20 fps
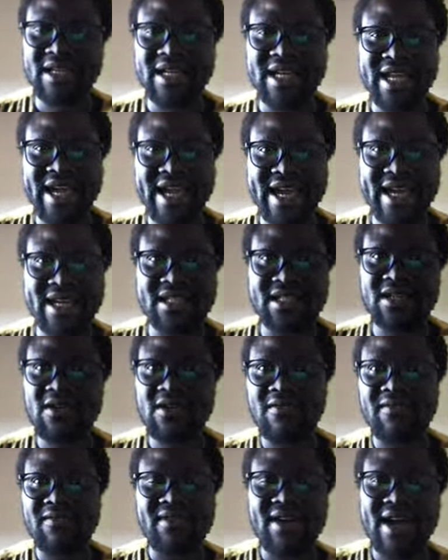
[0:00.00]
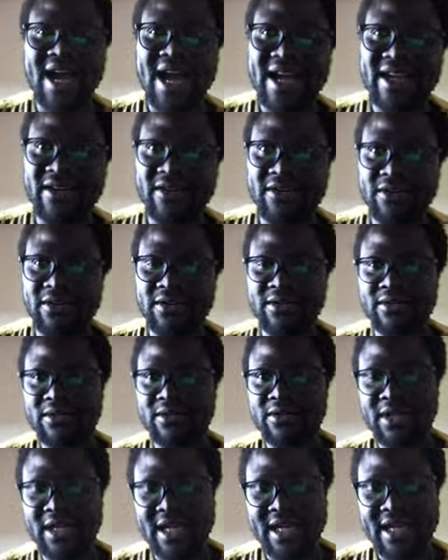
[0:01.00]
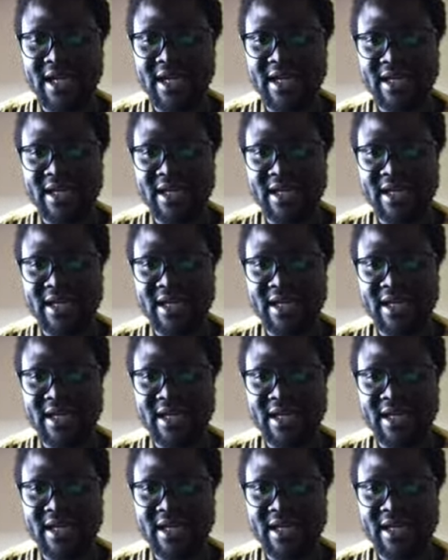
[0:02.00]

legs of iron, okay.